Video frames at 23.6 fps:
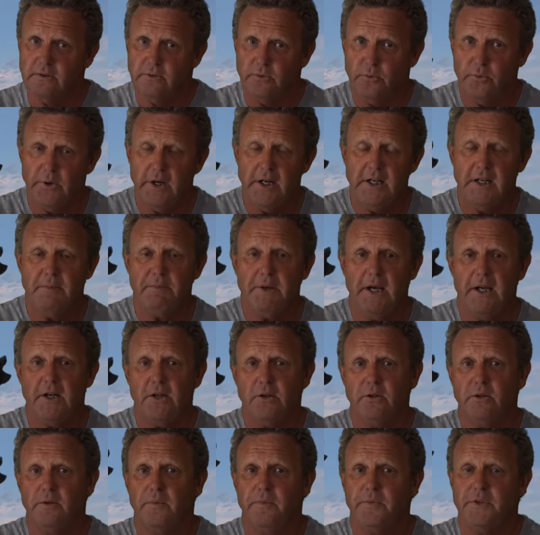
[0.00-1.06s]
read the
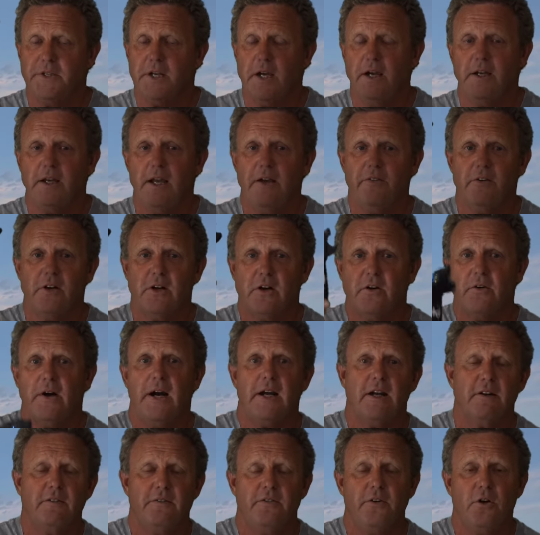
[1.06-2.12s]
manual, don't have a
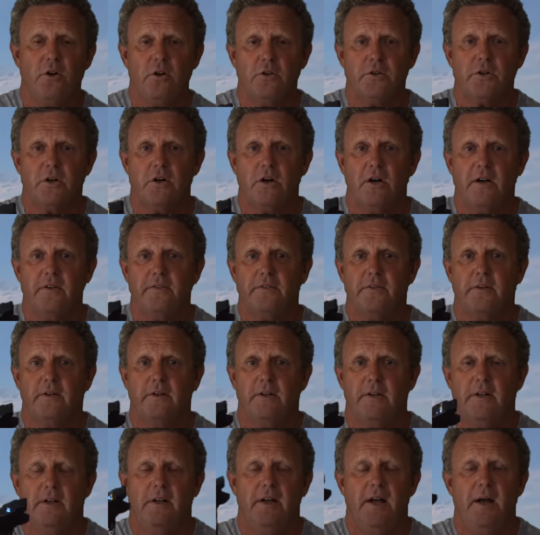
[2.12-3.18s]
crack at Foildrive
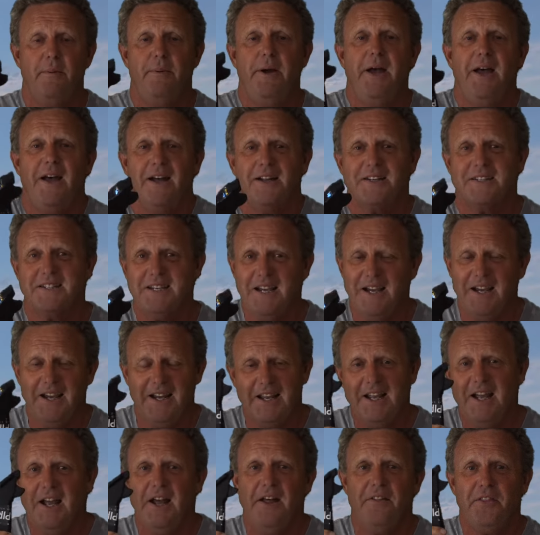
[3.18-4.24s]
about
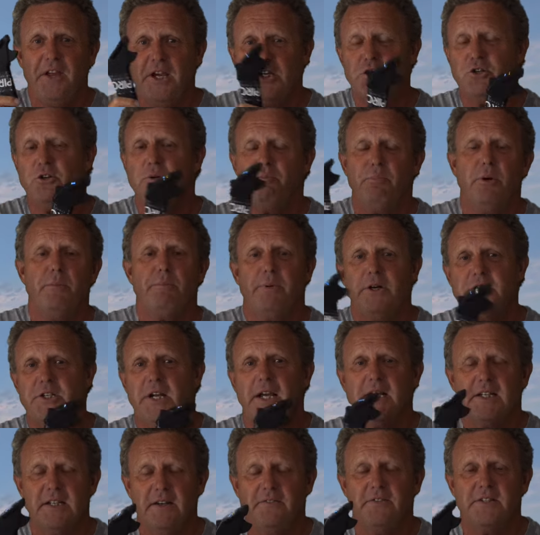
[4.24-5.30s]
saying they should put
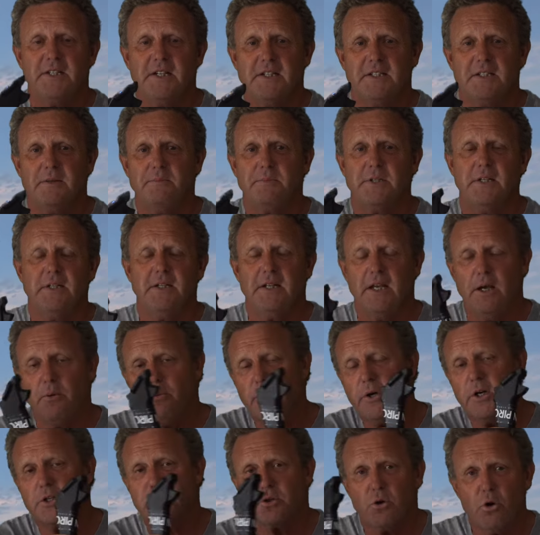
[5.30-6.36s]
protective systems in there
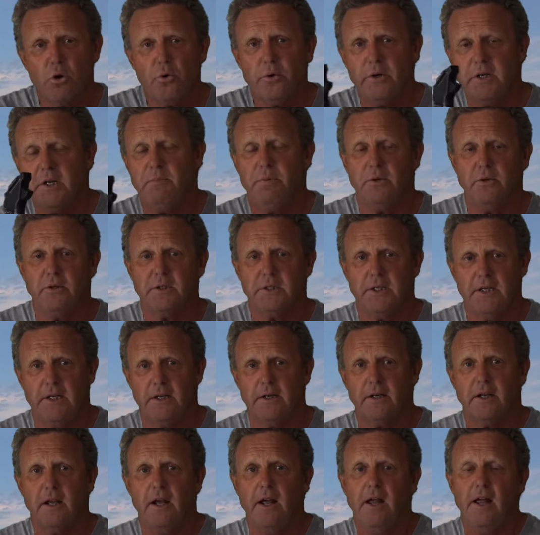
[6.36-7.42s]
when it's already built
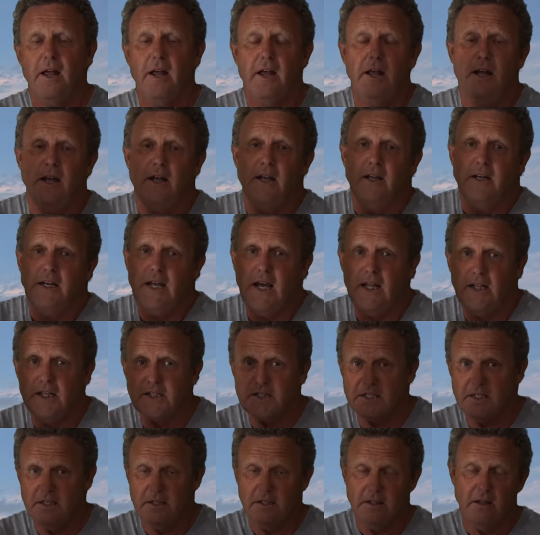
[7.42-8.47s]
in. Now
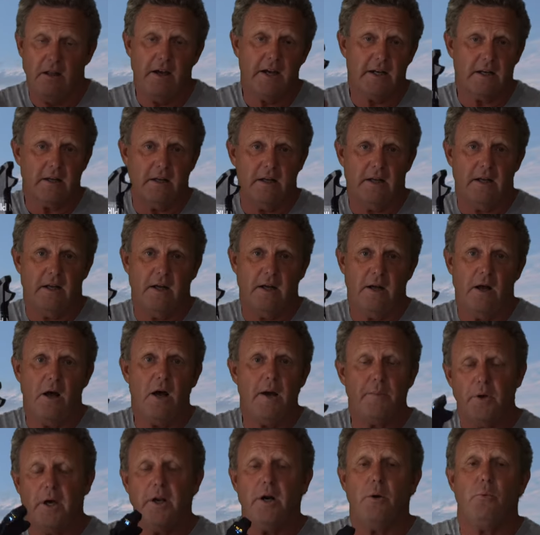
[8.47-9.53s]
listen, like
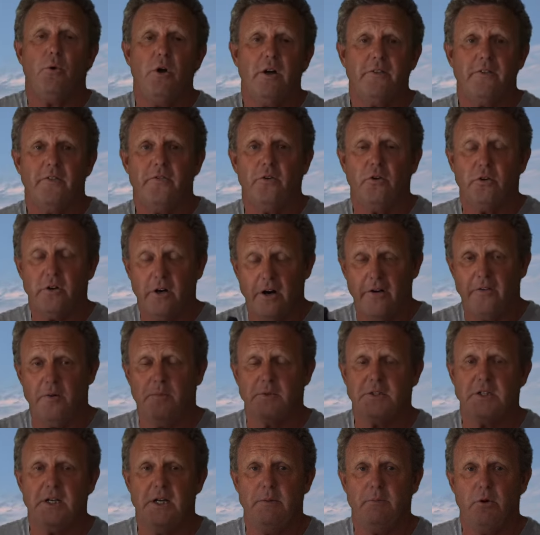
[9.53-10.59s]
I don't work for Foildrive,
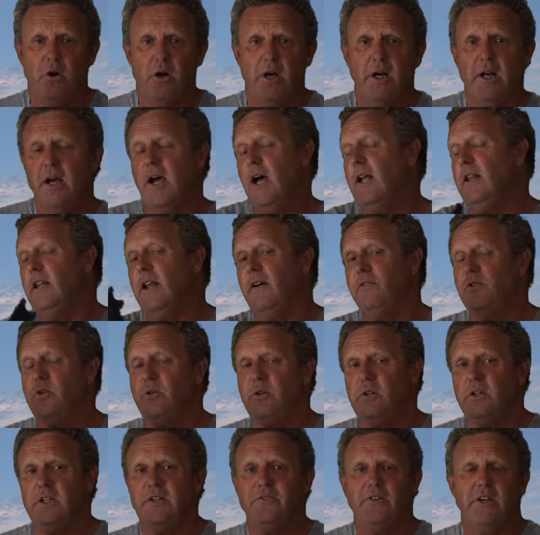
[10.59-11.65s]
I'm a team rider, I love
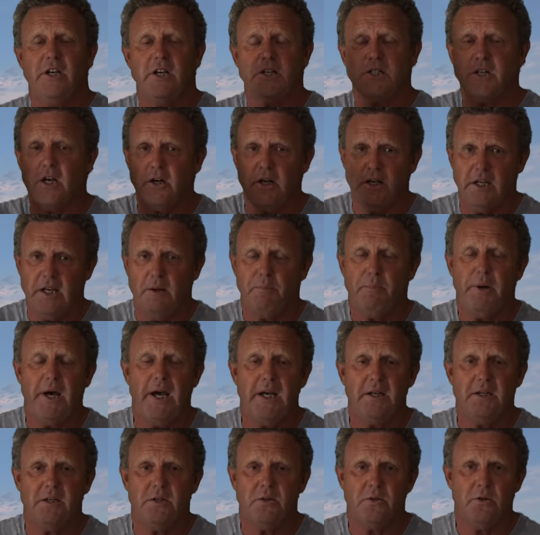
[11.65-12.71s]
doing all these videos, I don't get
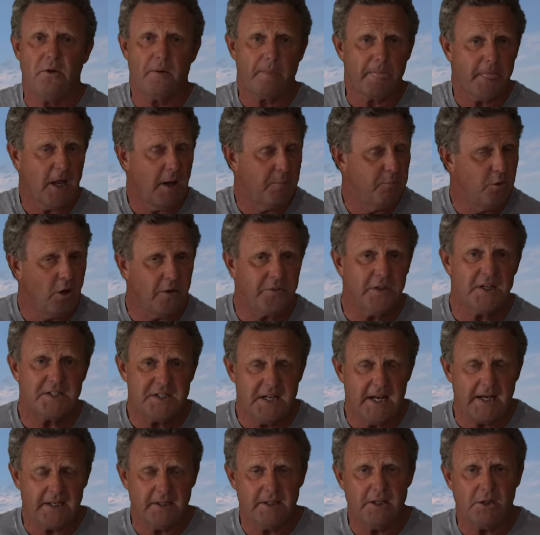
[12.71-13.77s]
paid to do it, I'm not the
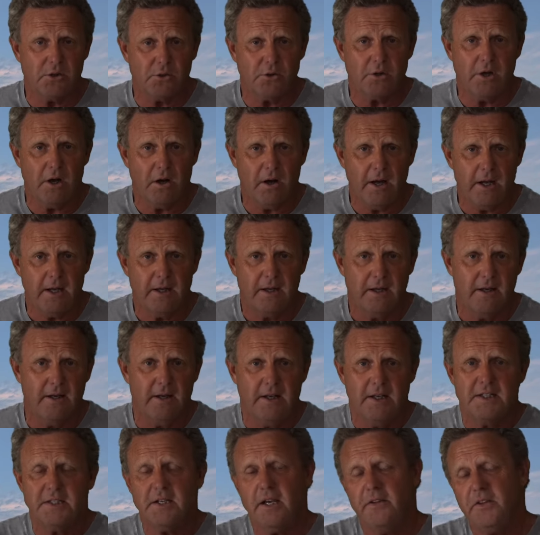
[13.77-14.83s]
technical guy,
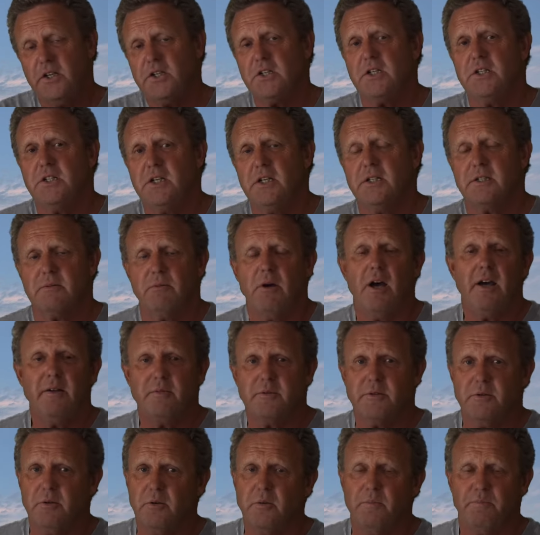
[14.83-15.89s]
so this is just, I
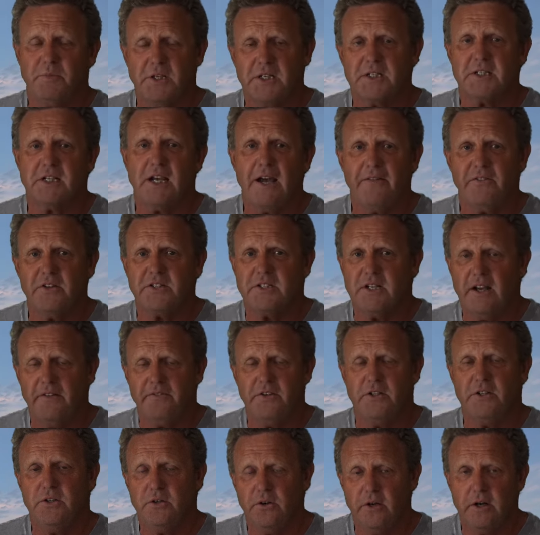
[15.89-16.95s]
sort of discover stuff
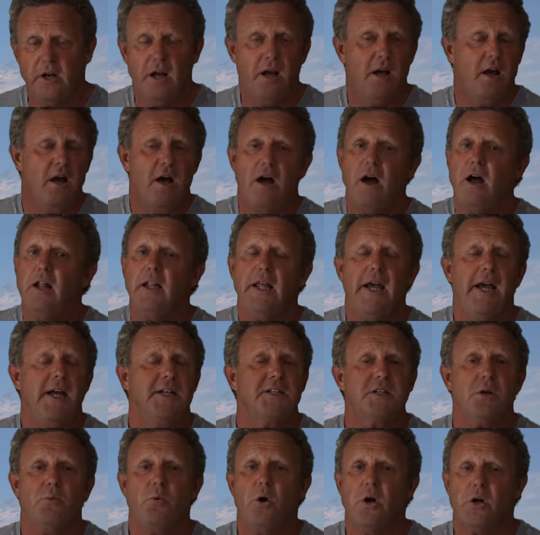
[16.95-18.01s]
and do it. I'll
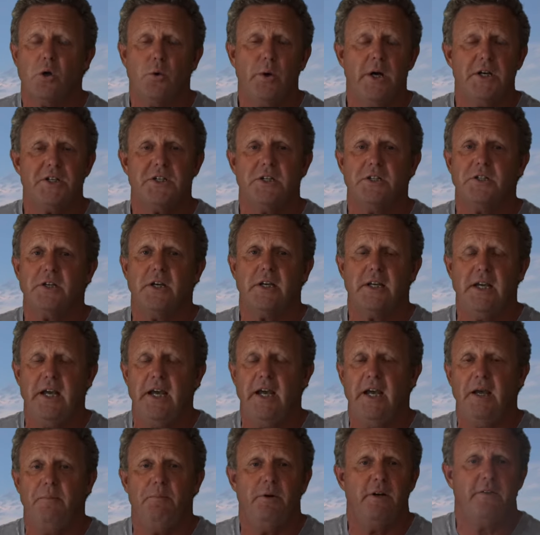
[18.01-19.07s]
answer what questions I
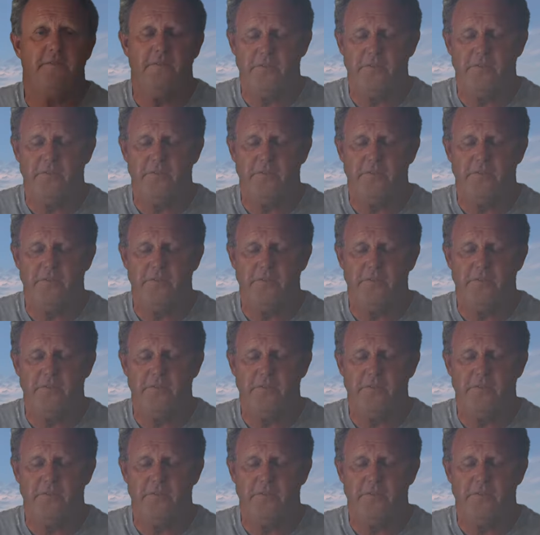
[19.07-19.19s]
can, but